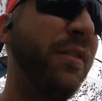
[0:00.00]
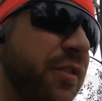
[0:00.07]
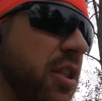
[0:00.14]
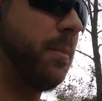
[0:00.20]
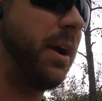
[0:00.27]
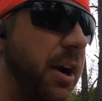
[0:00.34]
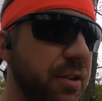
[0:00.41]

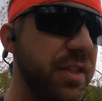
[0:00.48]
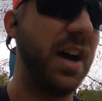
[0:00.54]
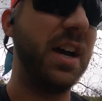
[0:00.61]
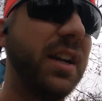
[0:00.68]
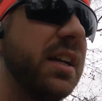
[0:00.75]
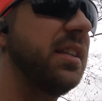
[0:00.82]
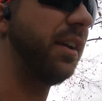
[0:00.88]
for the
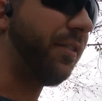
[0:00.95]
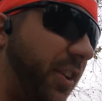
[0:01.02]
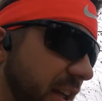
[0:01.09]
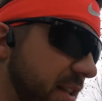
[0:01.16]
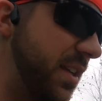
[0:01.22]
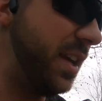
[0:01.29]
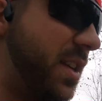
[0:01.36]
marathon, because I feel
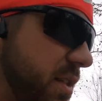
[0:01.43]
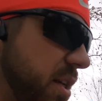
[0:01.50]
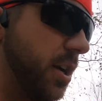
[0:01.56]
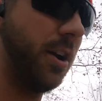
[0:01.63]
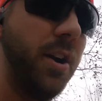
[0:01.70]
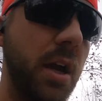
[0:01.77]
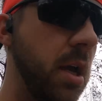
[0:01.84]
like it's
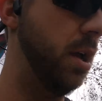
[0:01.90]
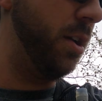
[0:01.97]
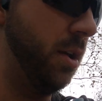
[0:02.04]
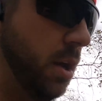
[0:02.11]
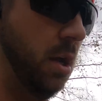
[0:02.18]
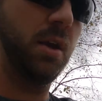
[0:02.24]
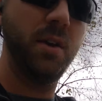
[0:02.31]
easier,
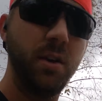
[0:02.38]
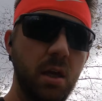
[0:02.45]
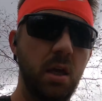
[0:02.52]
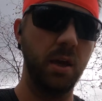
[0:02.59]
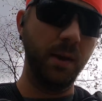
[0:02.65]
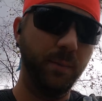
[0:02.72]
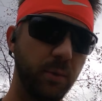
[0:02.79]

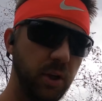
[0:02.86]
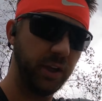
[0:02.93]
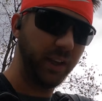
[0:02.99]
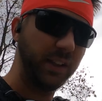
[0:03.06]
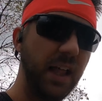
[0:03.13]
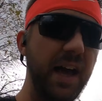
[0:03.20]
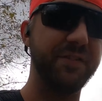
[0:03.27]
I'm
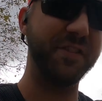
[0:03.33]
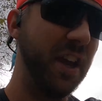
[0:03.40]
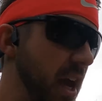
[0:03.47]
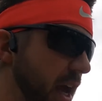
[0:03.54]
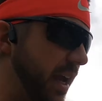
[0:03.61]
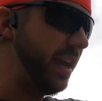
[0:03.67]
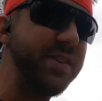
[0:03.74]
looking left,
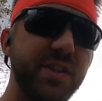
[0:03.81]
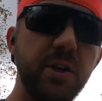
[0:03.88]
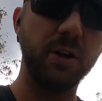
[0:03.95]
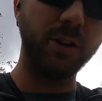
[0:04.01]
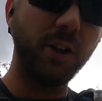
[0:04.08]
easier to